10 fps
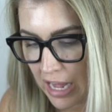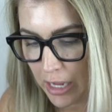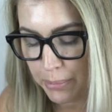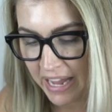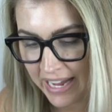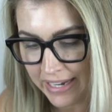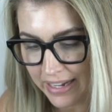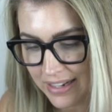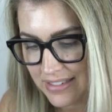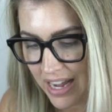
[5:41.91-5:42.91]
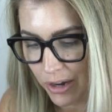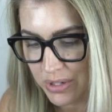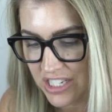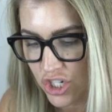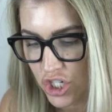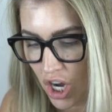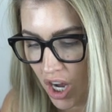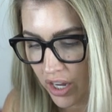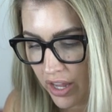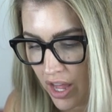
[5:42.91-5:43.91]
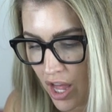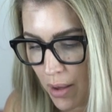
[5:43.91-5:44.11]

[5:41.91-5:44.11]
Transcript: I panicked. I was in shock.